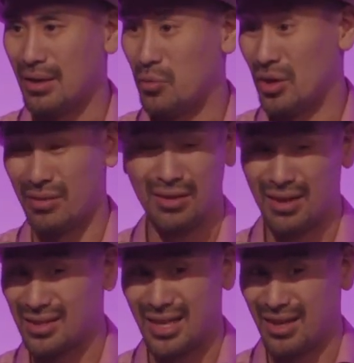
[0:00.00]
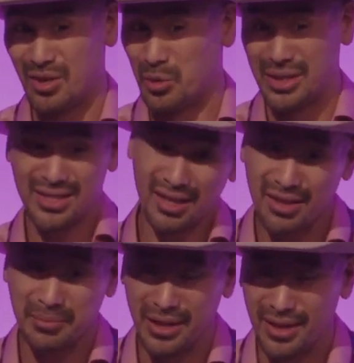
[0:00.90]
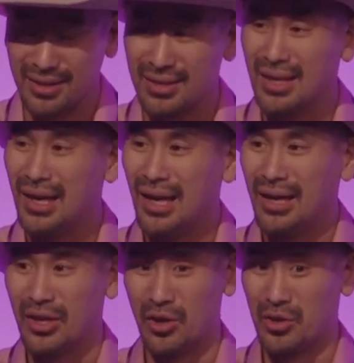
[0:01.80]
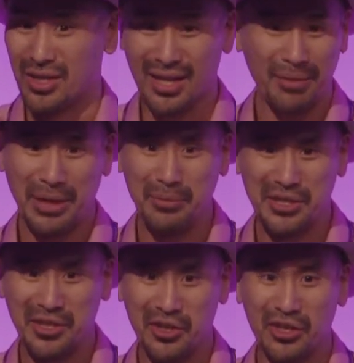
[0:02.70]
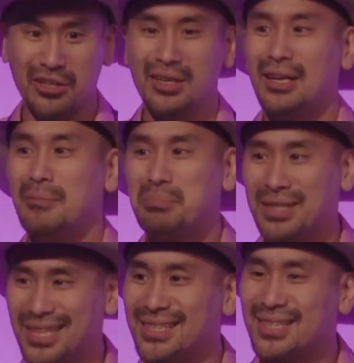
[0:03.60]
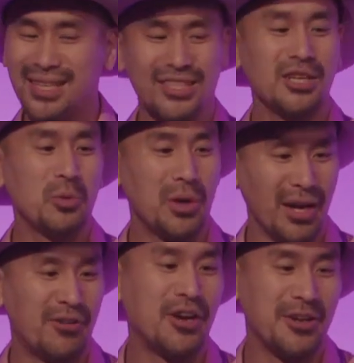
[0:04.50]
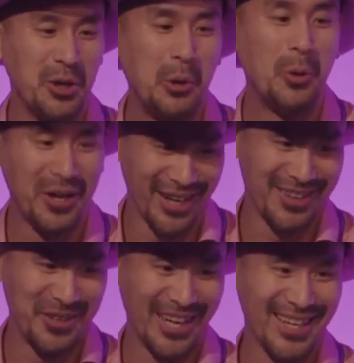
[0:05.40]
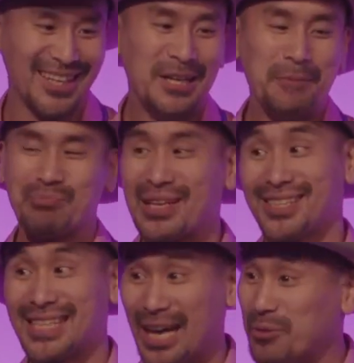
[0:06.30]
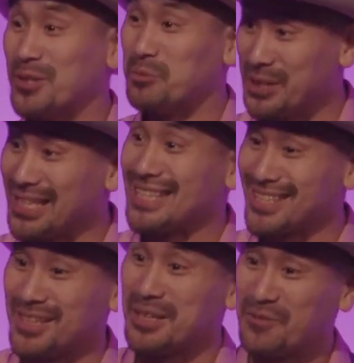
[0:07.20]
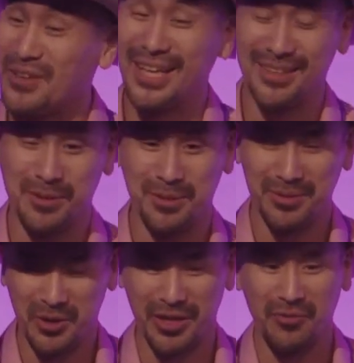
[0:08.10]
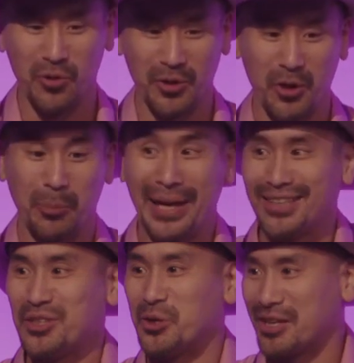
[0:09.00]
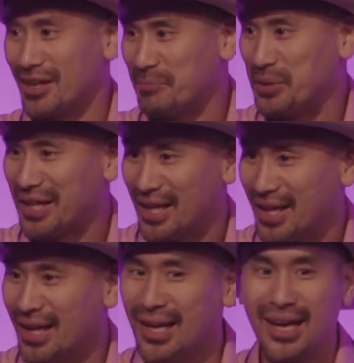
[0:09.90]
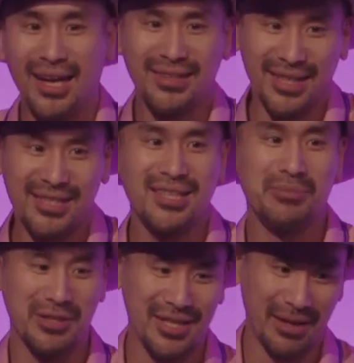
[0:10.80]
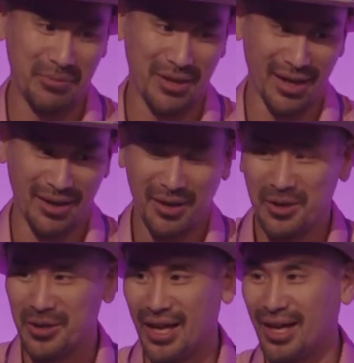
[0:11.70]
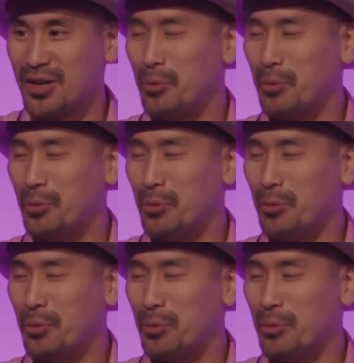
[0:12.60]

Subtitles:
And one of the things I always tell them is, you could take my material, please teach it wherever you want, right? Because that will really solidify the learning for you. Go back to your company and teach them the same thing, right?